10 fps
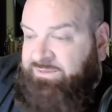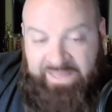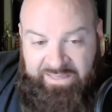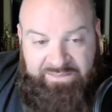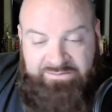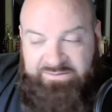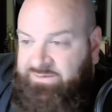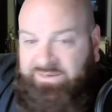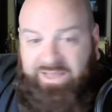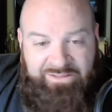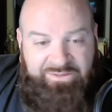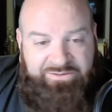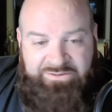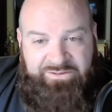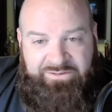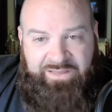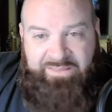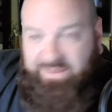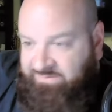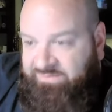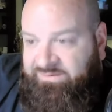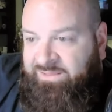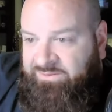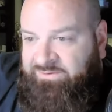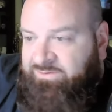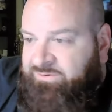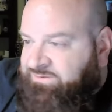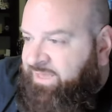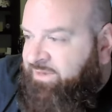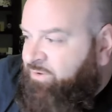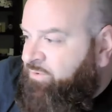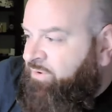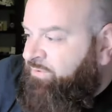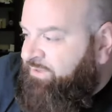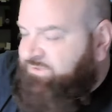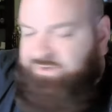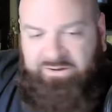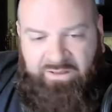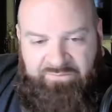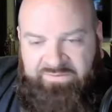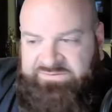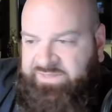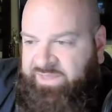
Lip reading: They did not look good. And they did not look good because they had no cohesion on offense.